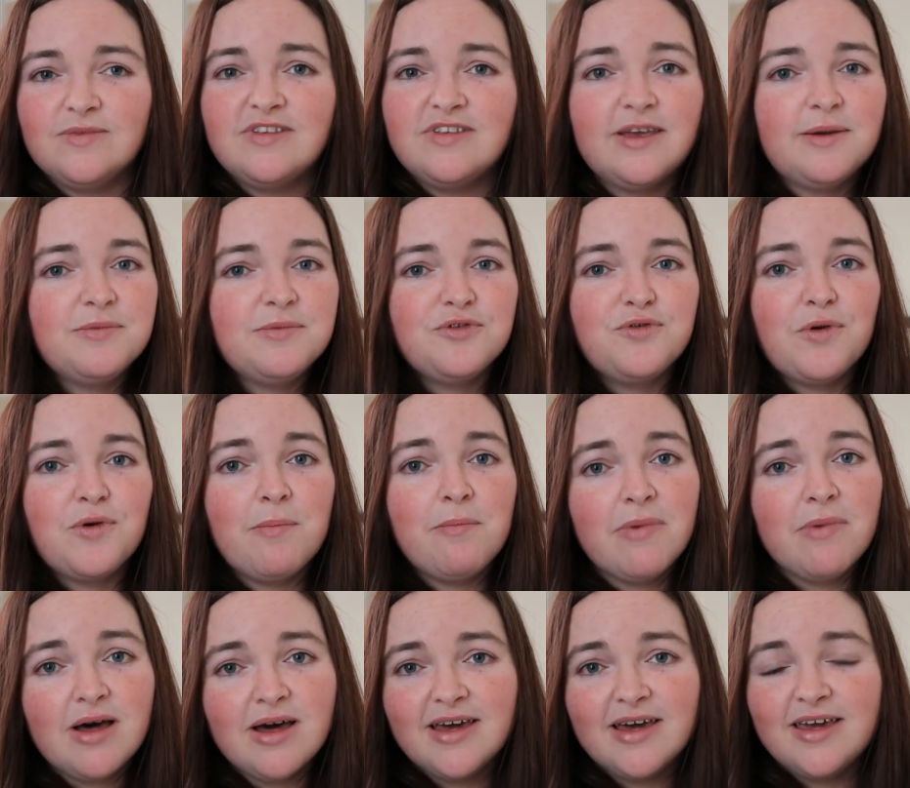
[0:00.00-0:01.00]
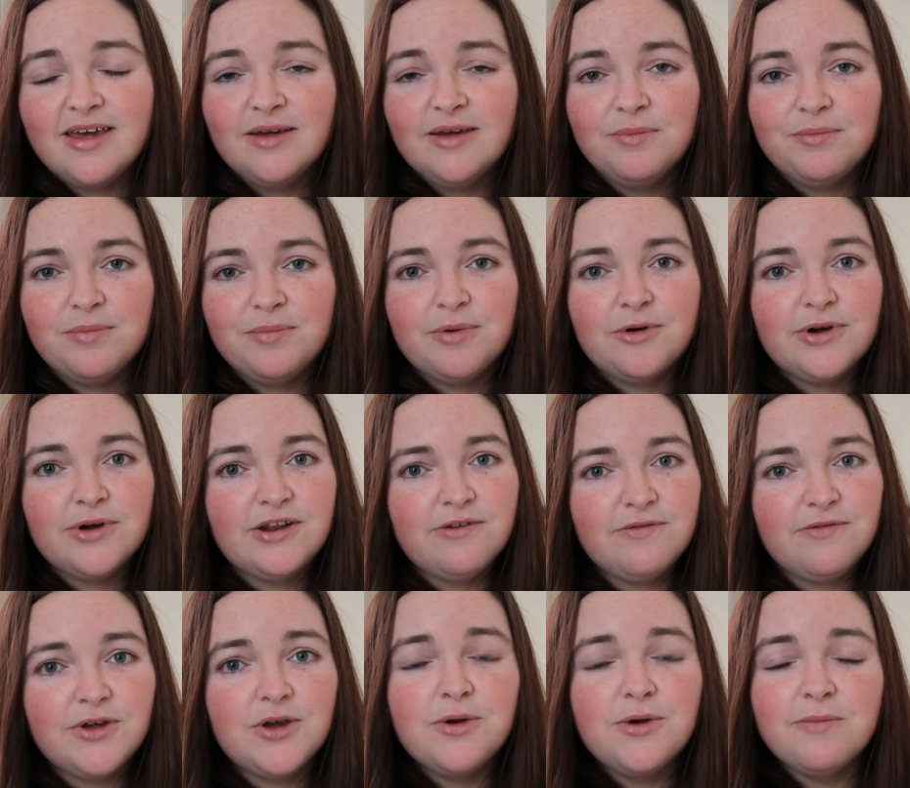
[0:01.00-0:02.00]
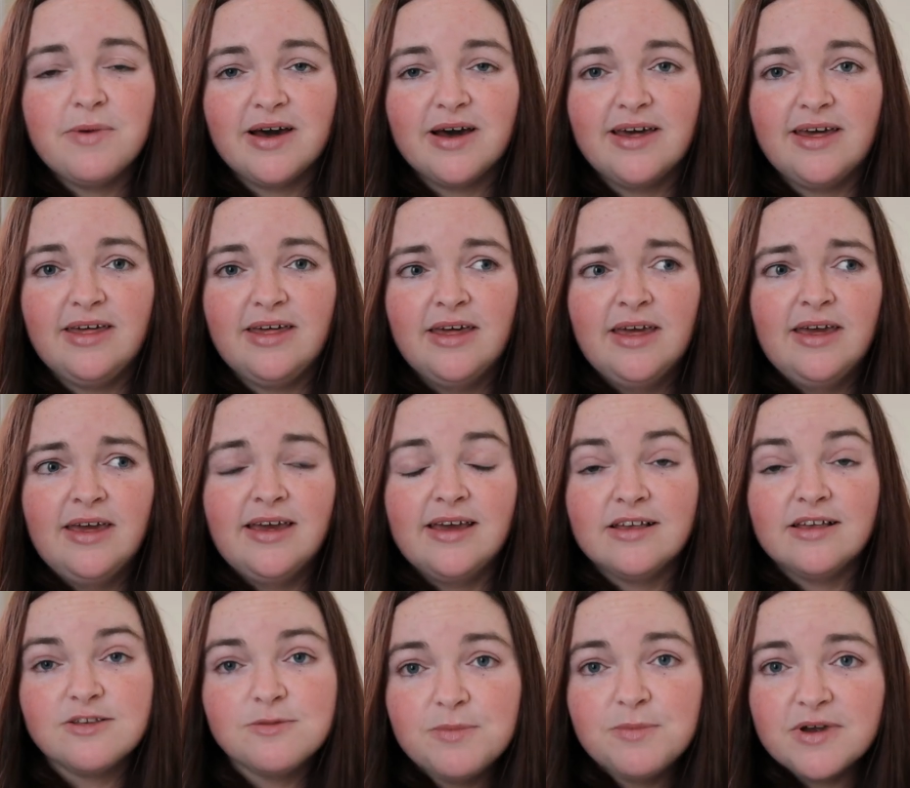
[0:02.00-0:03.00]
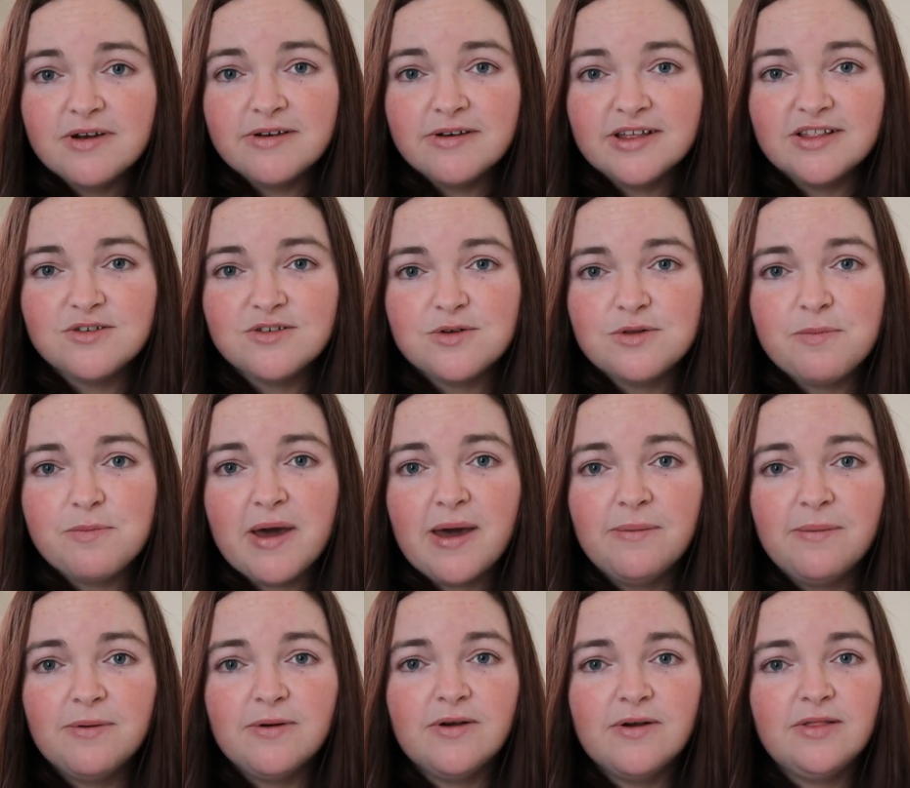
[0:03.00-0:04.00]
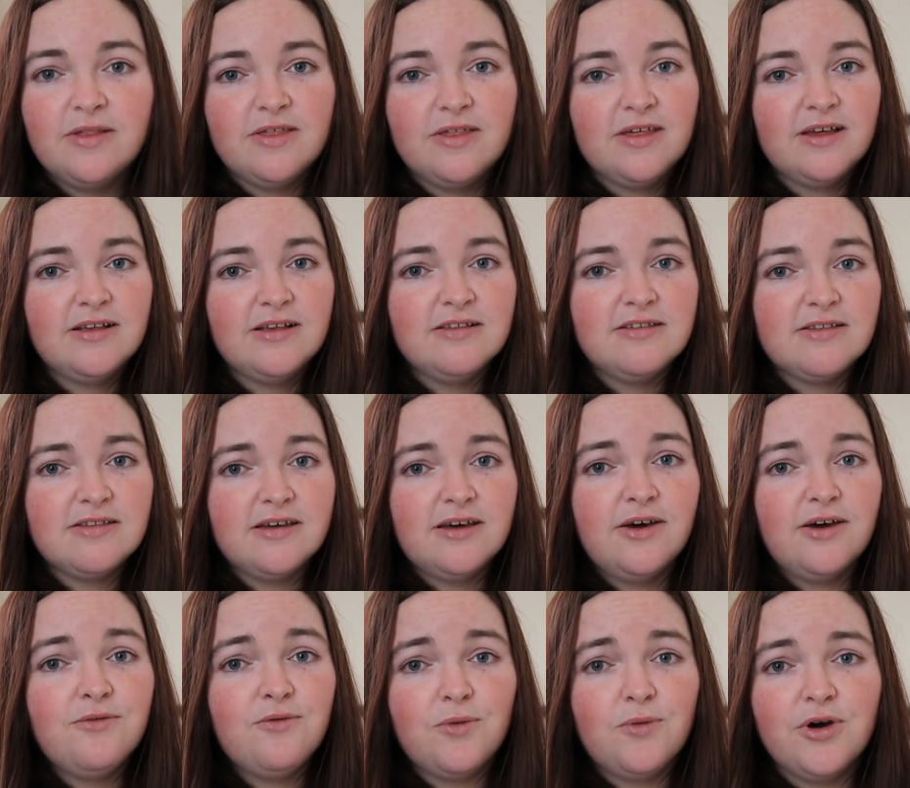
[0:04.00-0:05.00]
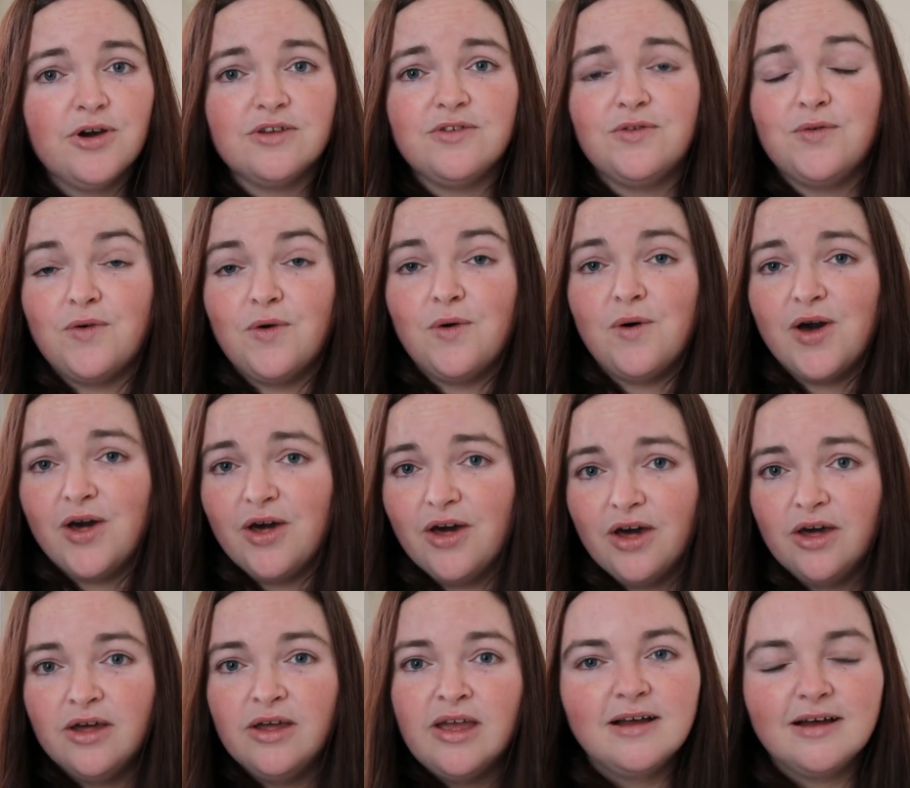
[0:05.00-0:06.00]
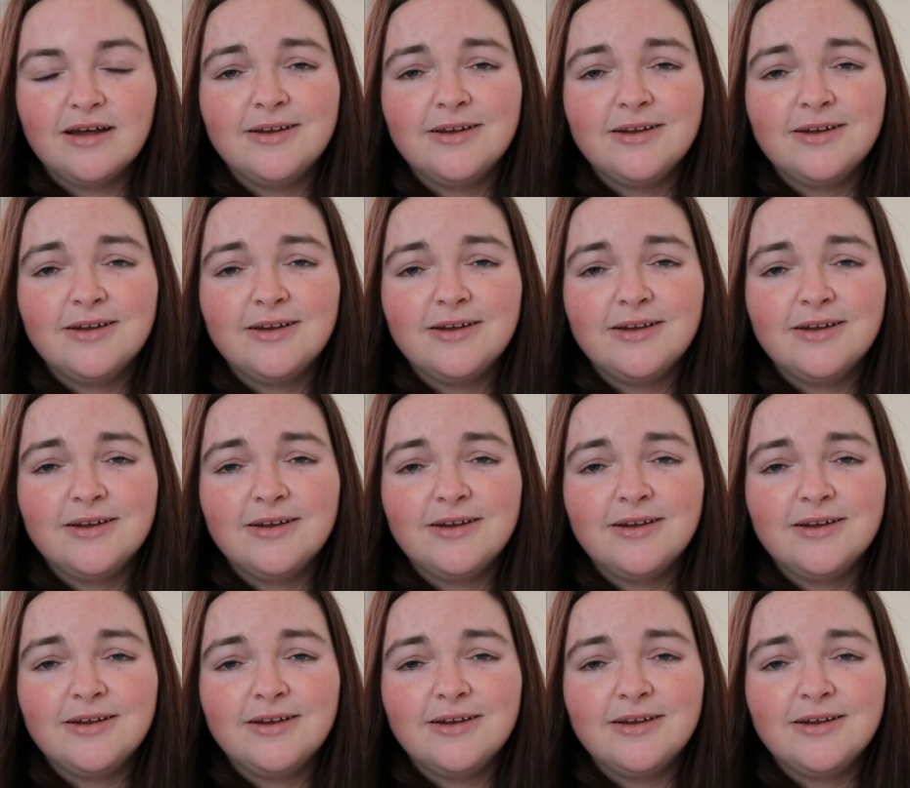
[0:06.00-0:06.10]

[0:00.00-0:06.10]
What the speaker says: tips from my point of view, my experience with Pepper and the things that have worked for her.